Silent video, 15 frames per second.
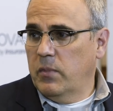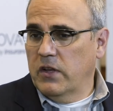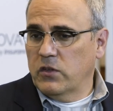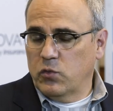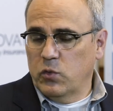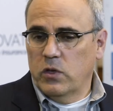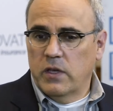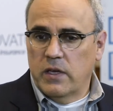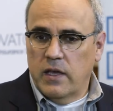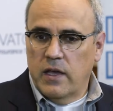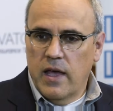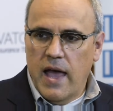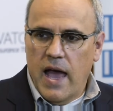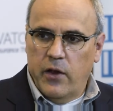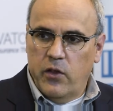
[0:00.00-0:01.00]
But it's really,
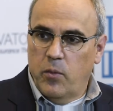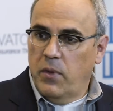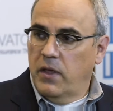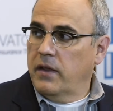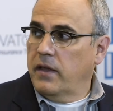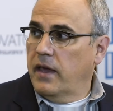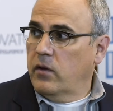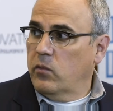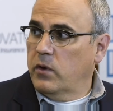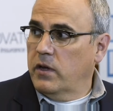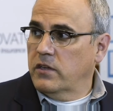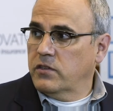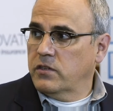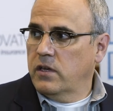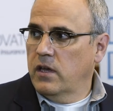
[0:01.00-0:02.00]
how do you mitigate
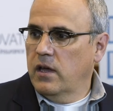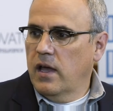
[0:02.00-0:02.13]
risk?